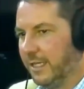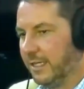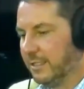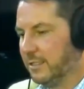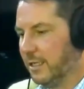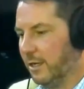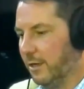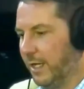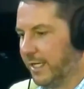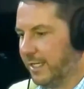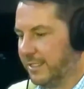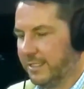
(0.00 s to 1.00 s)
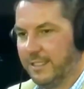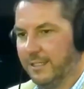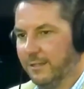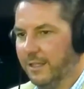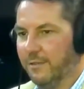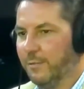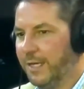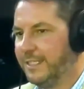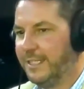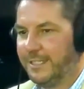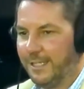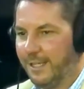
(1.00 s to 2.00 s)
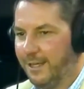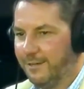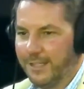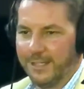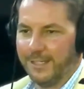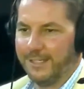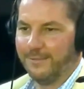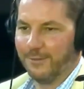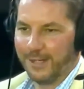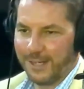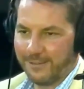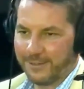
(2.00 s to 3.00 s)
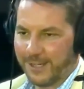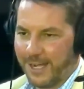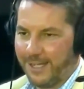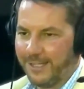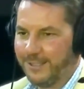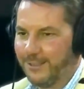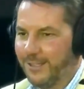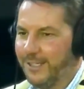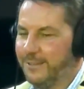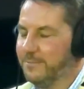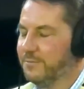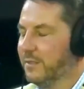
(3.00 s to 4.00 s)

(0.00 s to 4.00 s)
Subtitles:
Yeah. Okay. So I got to live my DC life that I did right after college. Right.